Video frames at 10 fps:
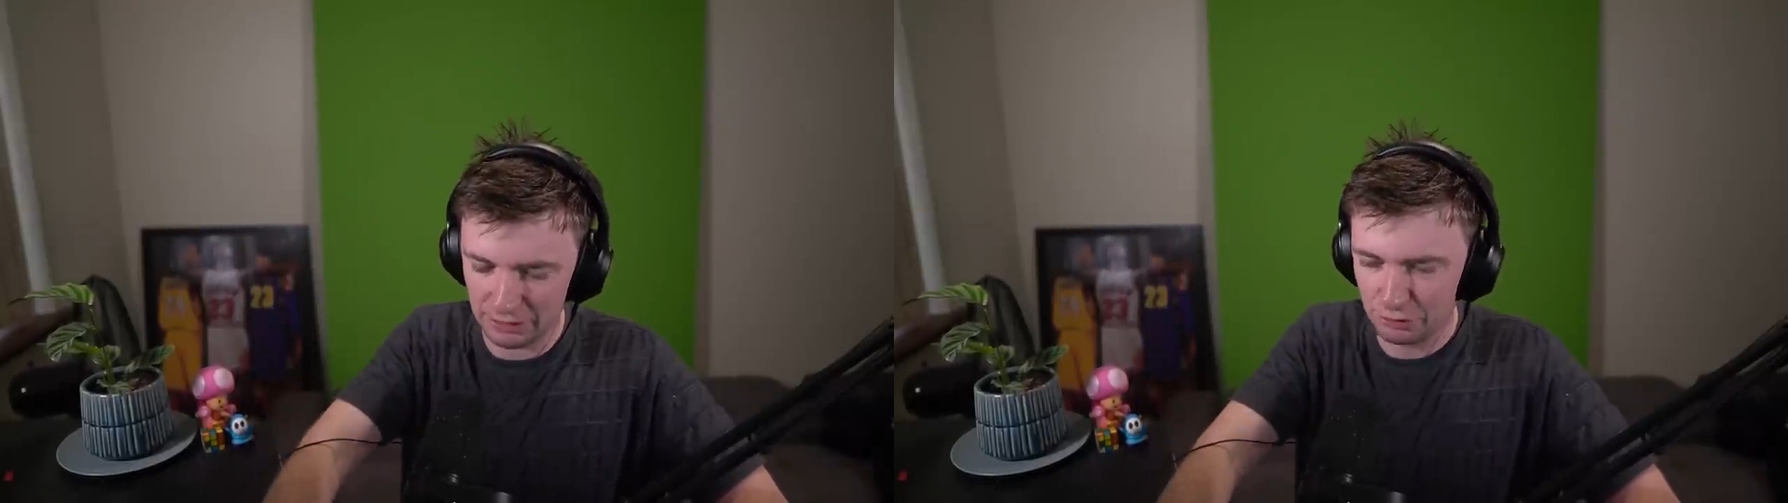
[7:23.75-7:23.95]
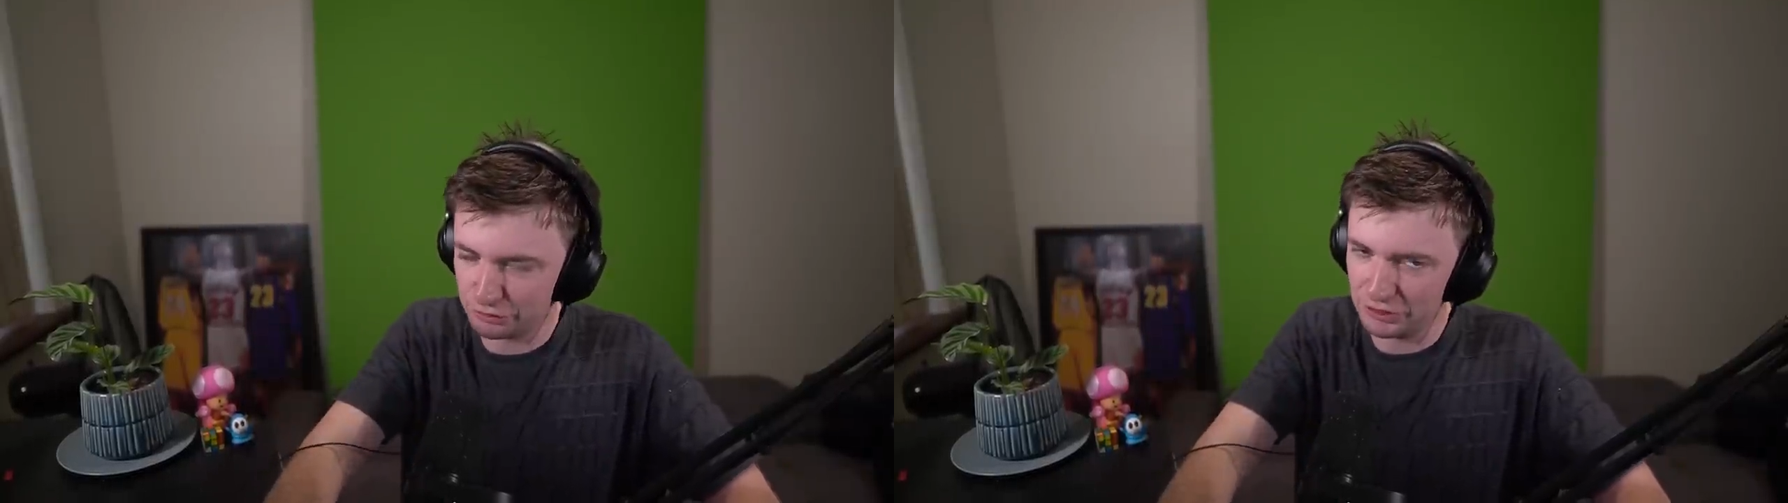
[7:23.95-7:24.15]

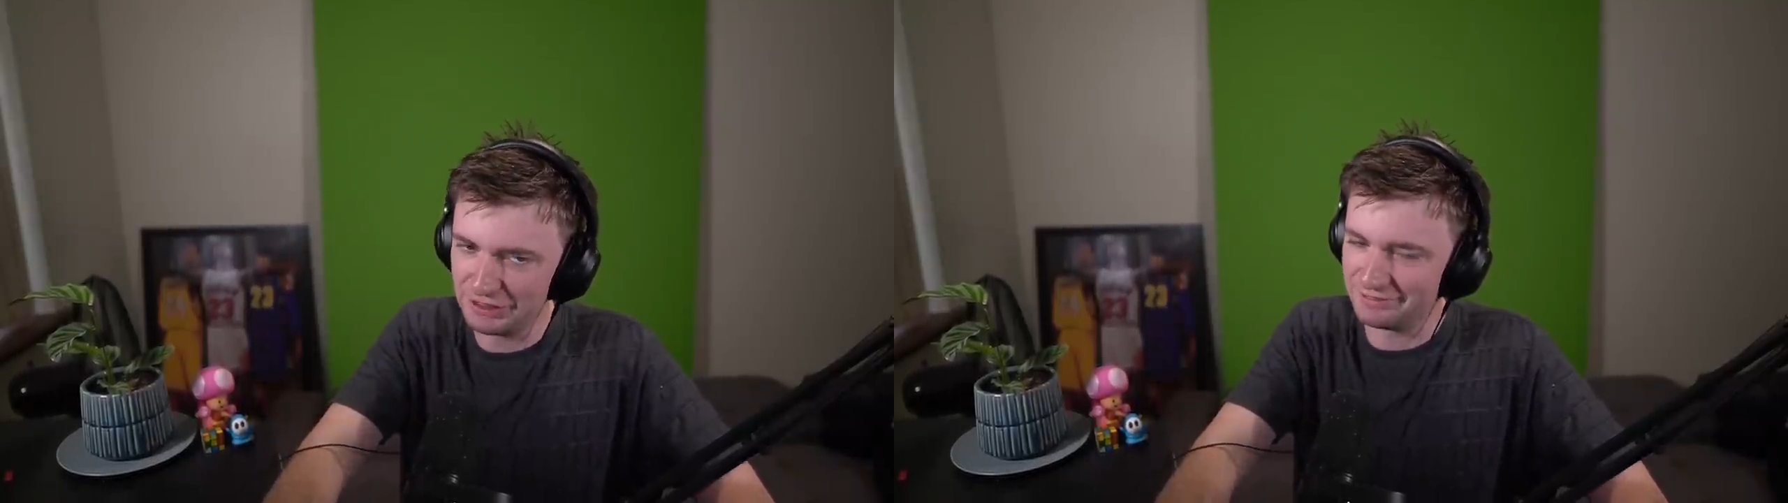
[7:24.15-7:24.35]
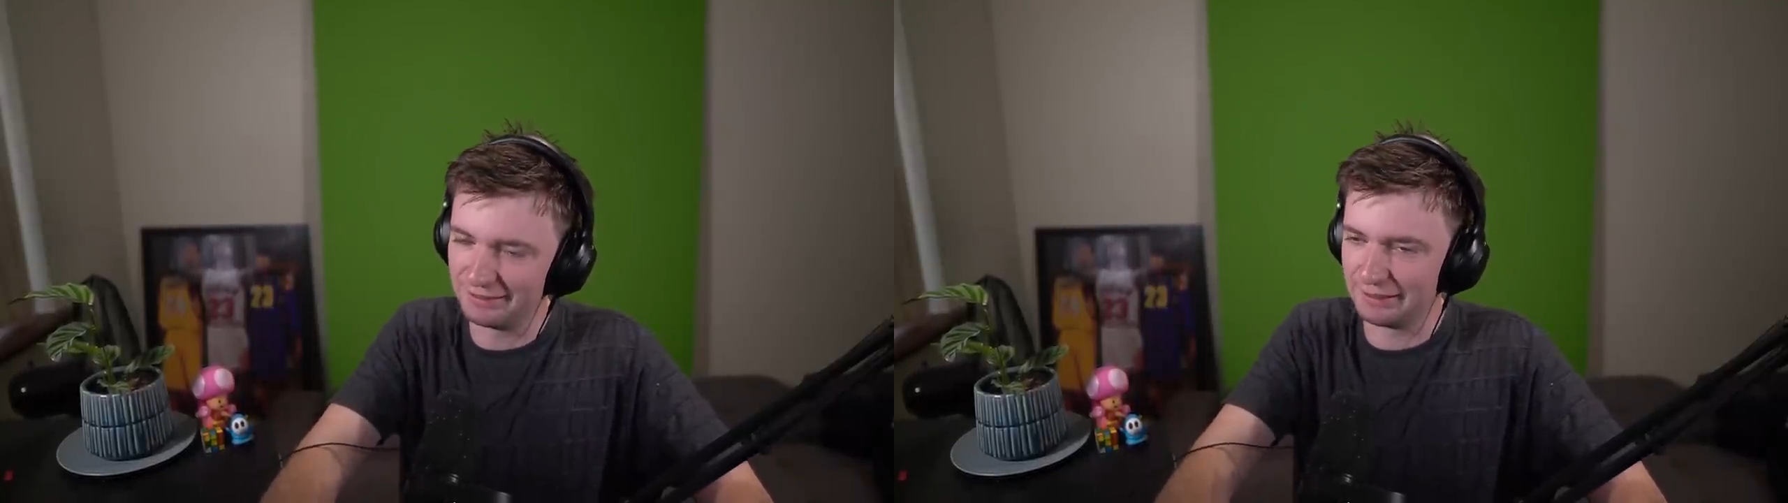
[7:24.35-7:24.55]
It was
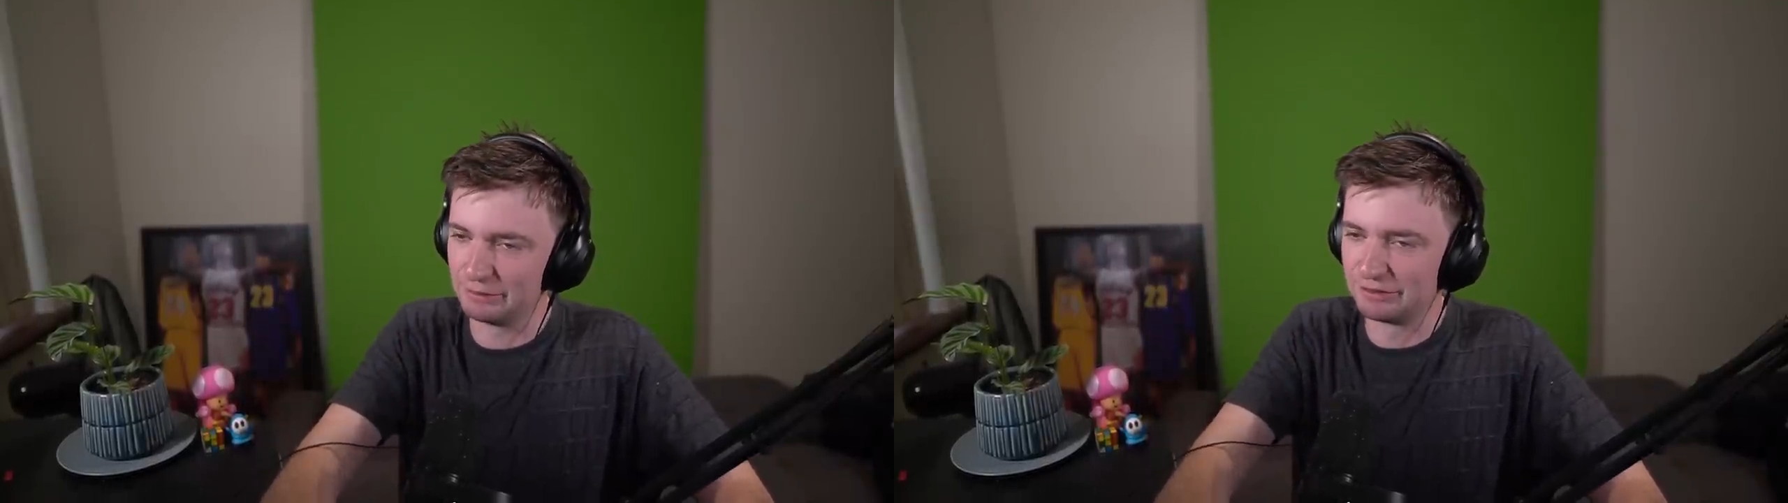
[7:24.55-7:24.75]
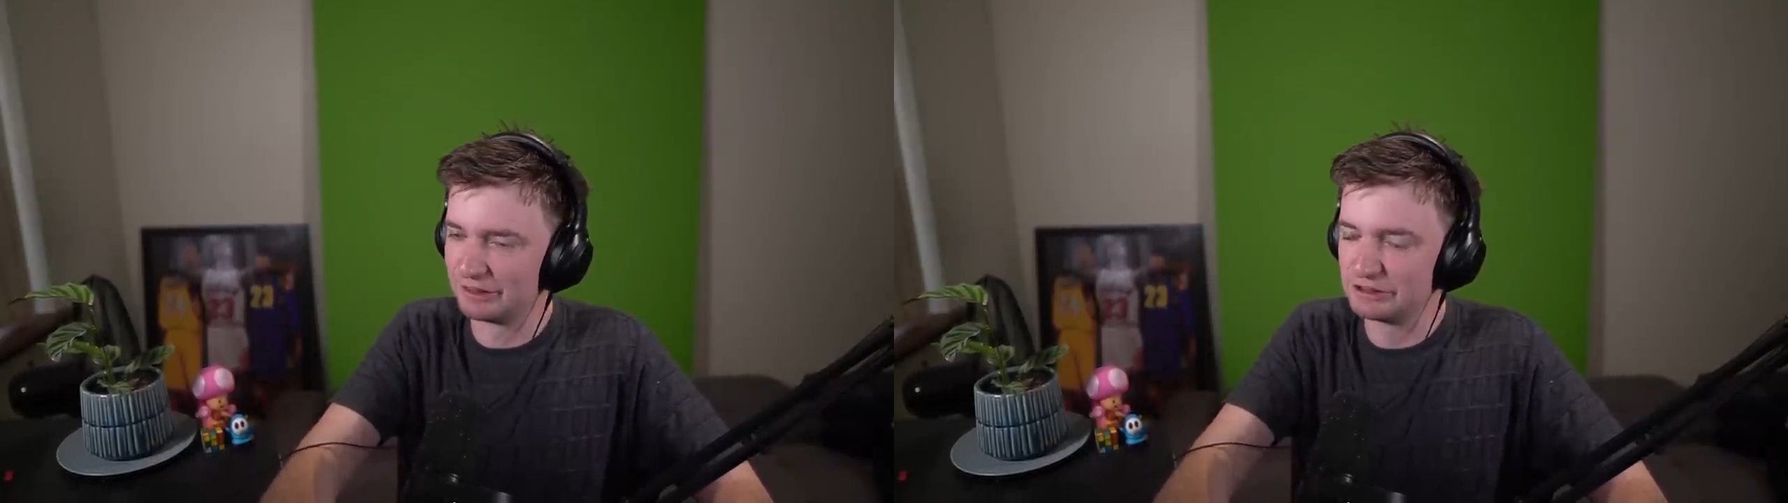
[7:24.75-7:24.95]
really silly.
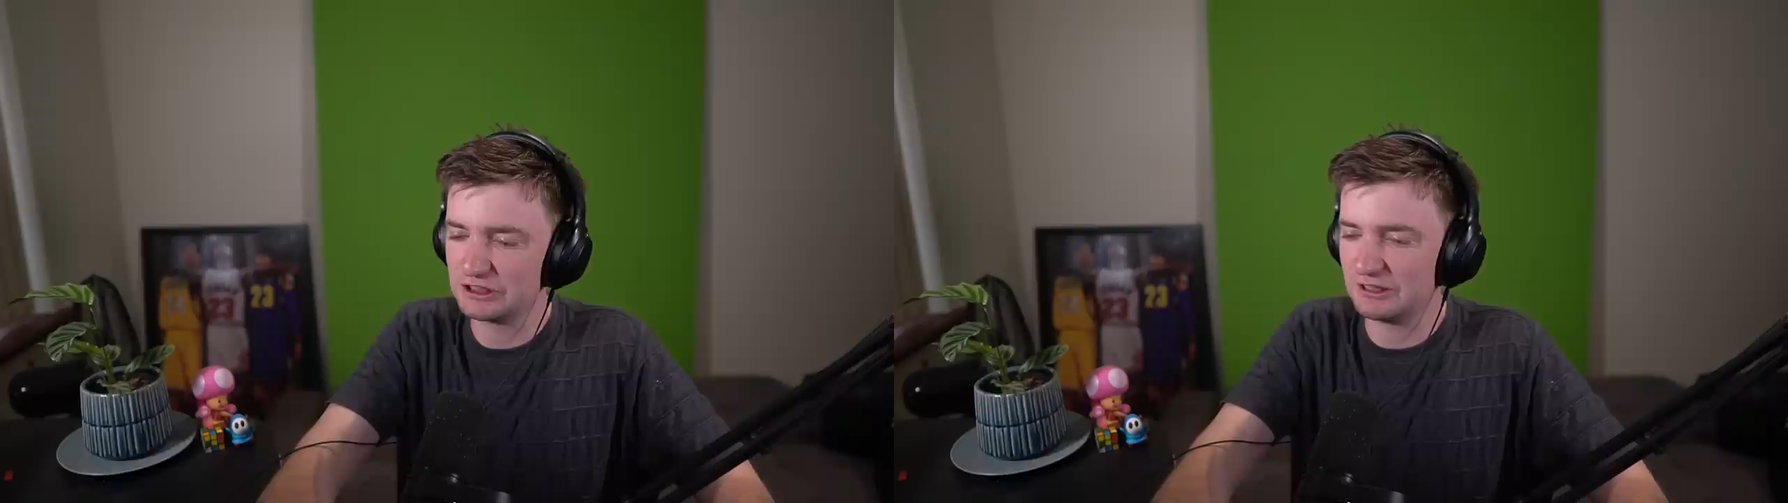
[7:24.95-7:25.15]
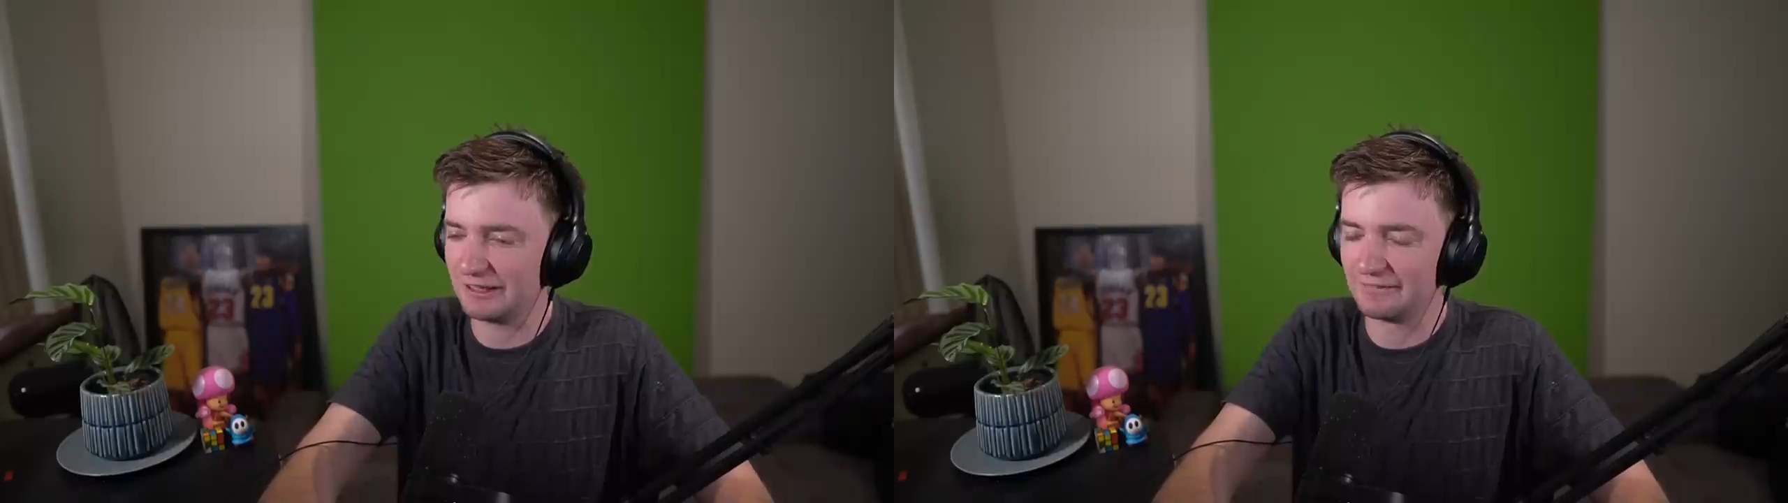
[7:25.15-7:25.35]
It was
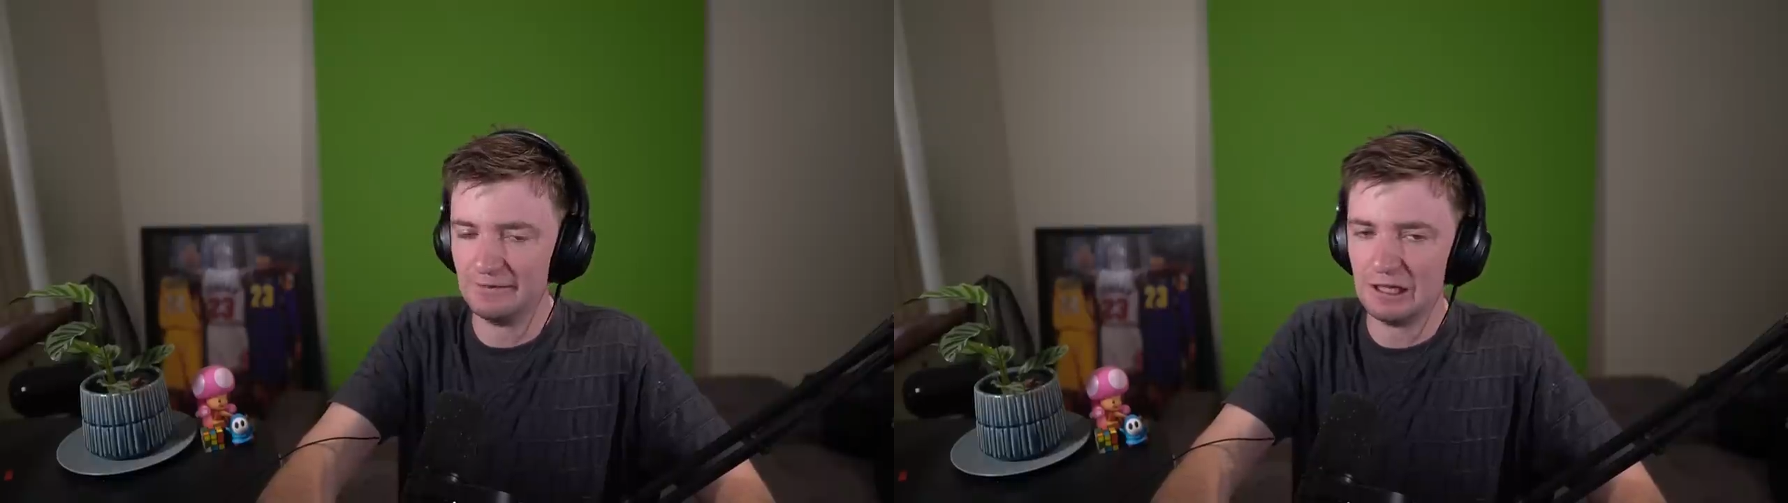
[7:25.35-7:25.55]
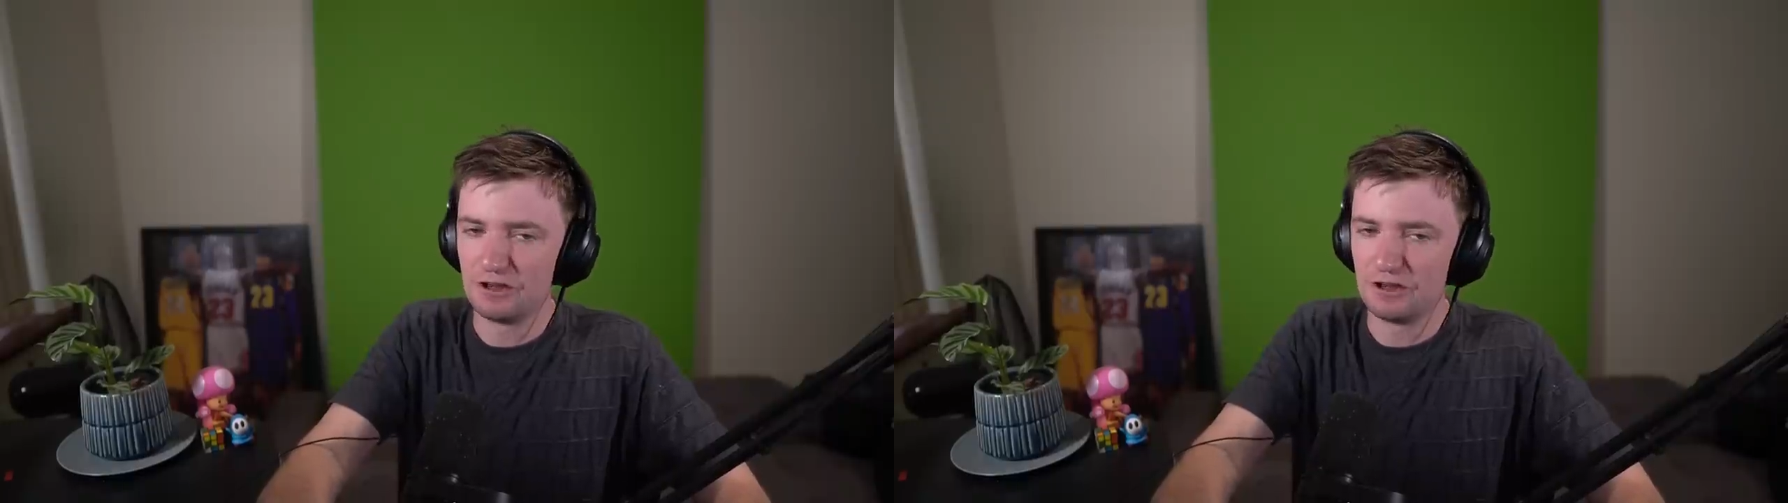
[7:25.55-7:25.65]
legit like